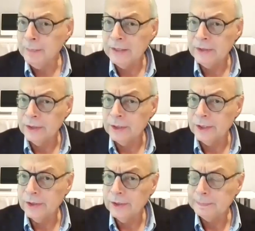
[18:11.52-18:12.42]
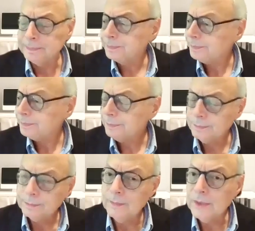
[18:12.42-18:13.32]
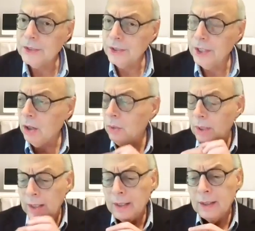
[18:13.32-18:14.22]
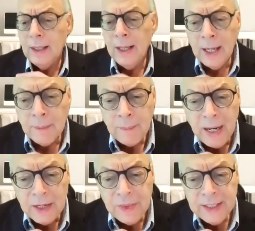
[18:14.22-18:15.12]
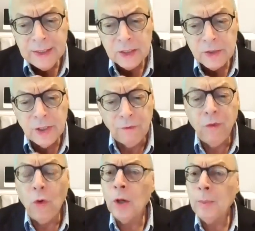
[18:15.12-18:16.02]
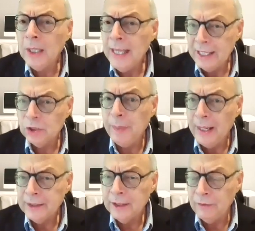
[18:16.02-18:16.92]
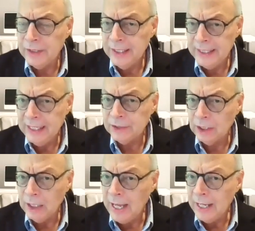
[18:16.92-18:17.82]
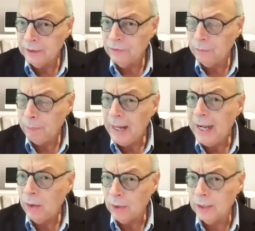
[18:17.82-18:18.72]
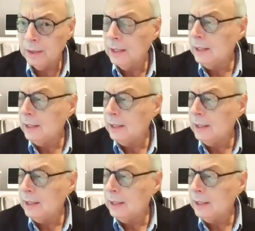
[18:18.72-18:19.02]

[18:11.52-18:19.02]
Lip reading: the messages. So I think there's a formal aspect of it that has a lot of power.